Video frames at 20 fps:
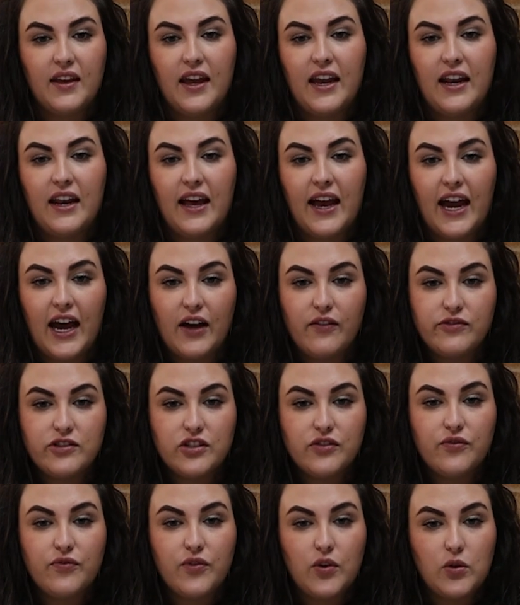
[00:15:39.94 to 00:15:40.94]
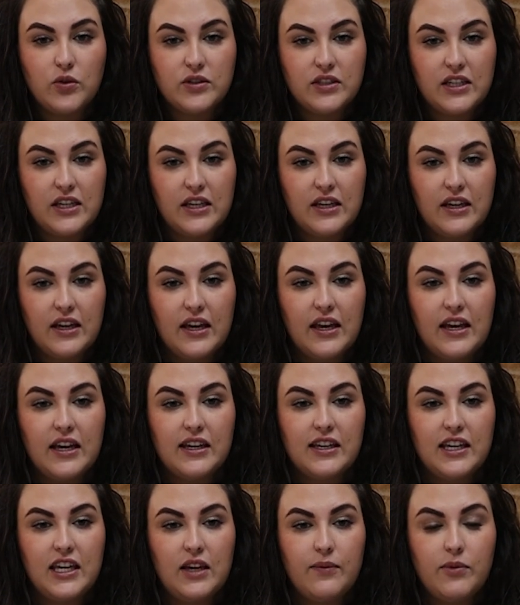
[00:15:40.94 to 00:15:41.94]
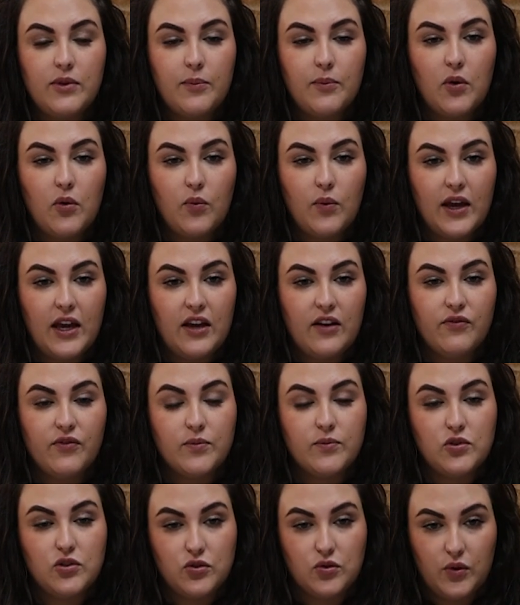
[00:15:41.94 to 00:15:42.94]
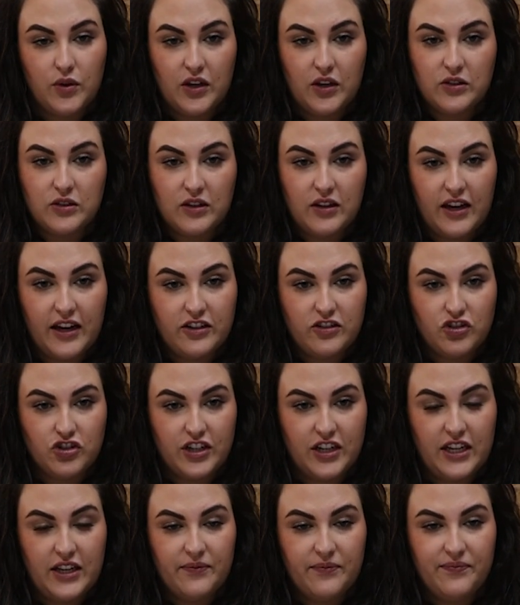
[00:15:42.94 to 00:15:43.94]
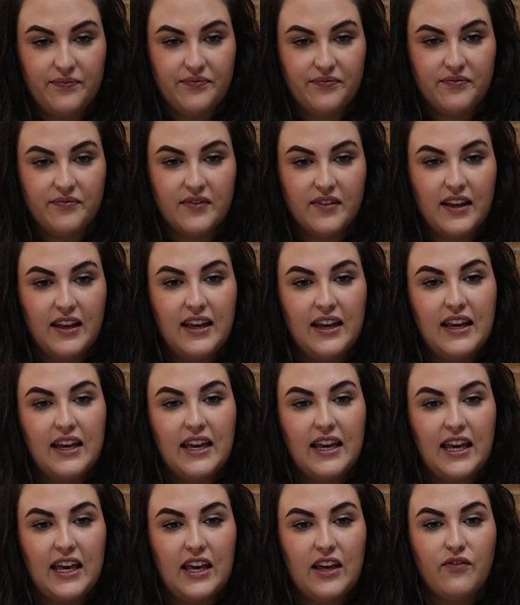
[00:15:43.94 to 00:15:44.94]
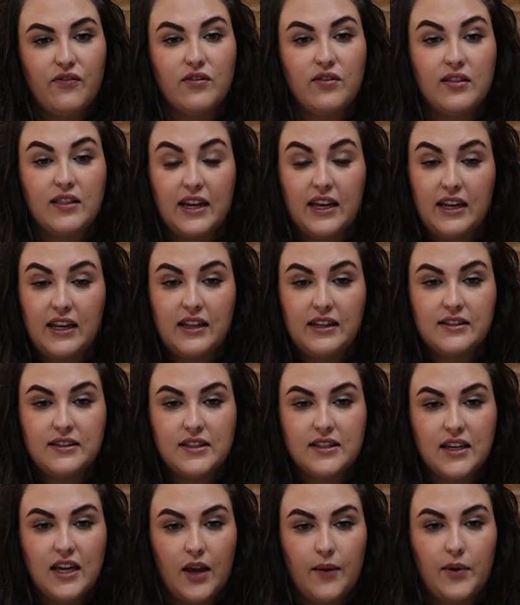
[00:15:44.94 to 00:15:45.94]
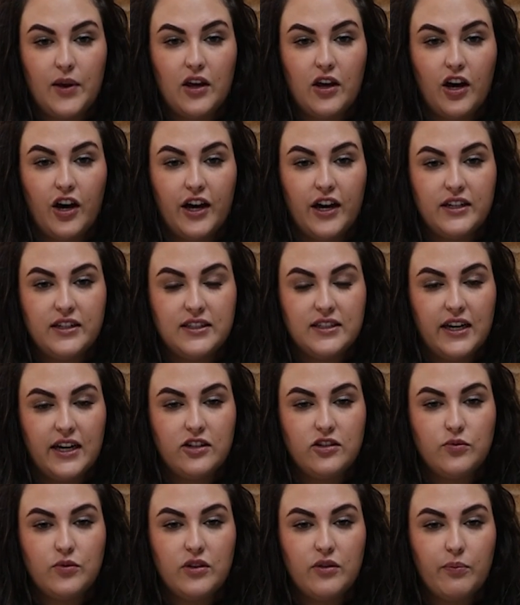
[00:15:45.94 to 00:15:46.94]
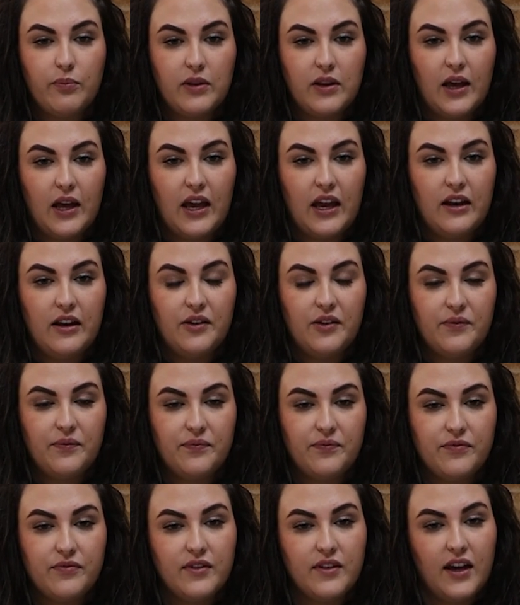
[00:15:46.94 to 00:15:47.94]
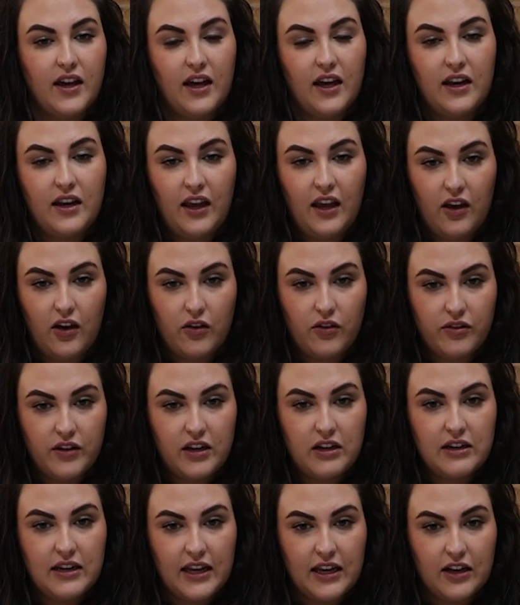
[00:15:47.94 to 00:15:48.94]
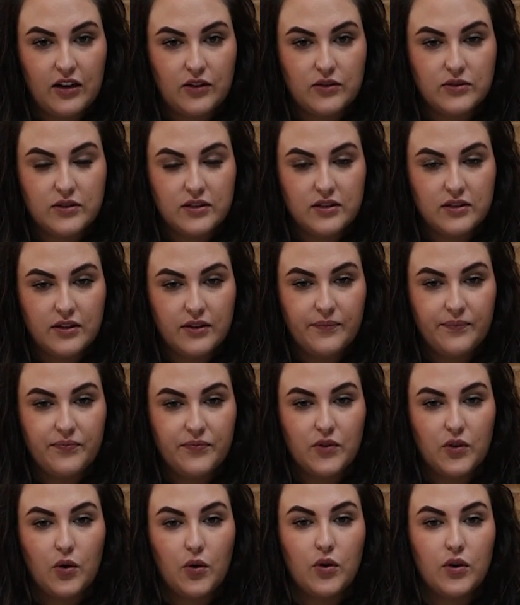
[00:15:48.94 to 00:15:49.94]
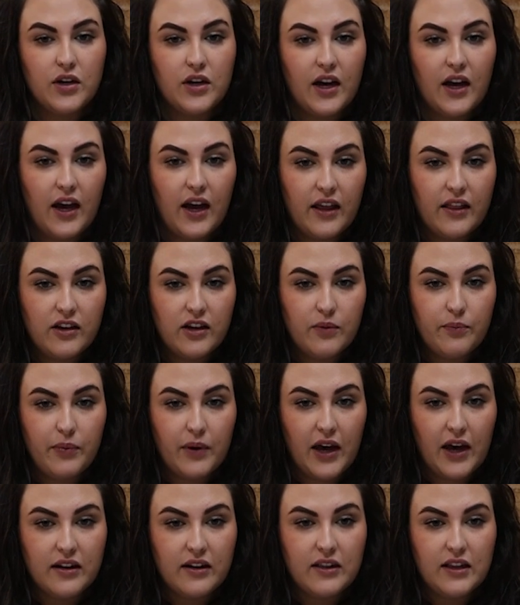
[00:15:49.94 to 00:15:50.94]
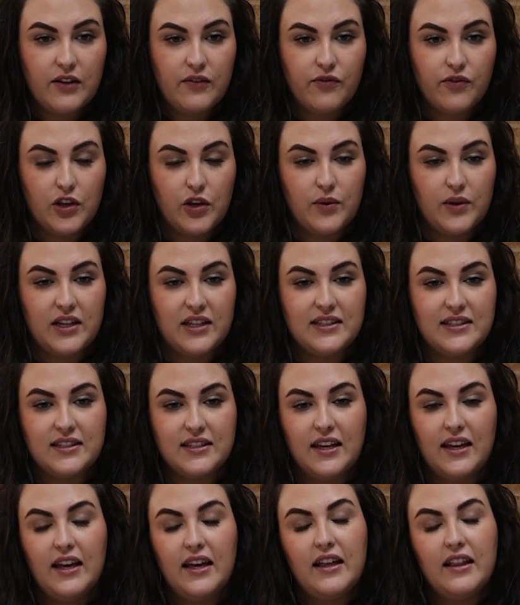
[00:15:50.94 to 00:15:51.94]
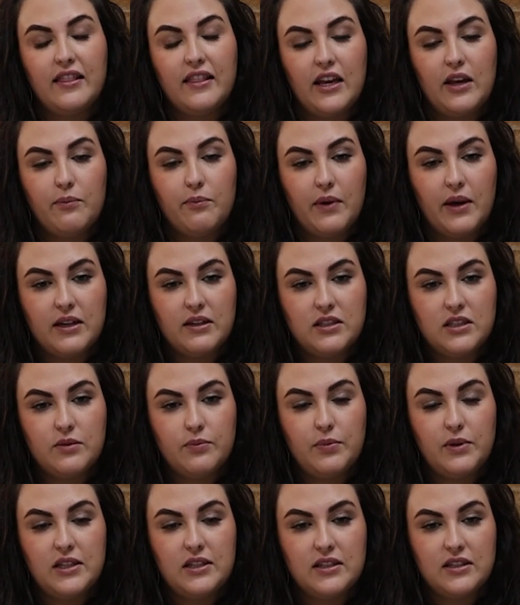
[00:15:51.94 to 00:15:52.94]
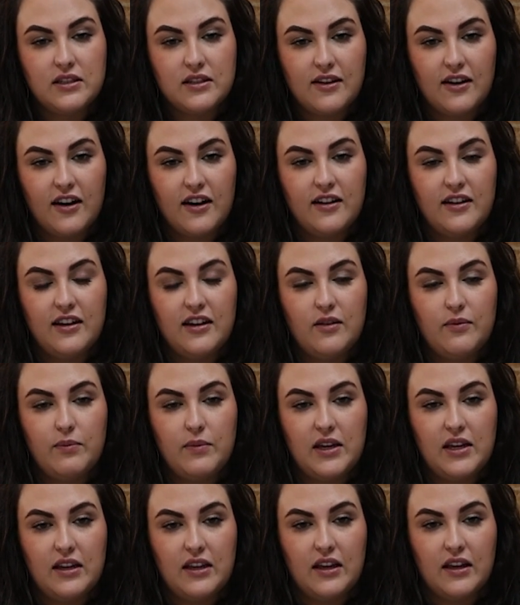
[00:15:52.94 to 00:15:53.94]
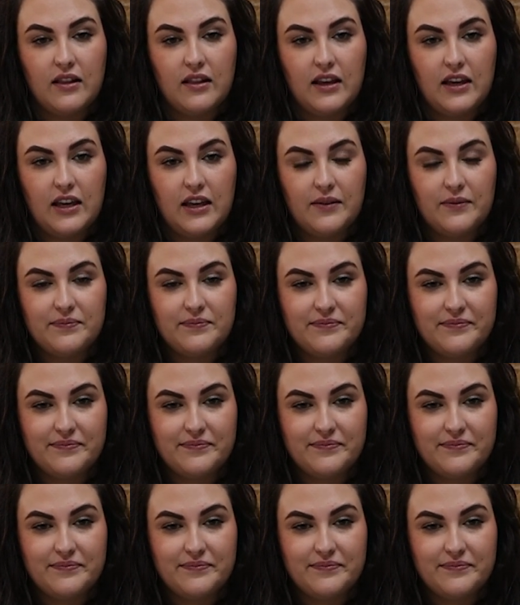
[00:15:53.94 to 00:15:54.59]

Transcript: and after folding, keep them away from soiled laundry. If linens come in contact with blood, unhealthy nails, or other bodily fluids, they must be discarded immediately.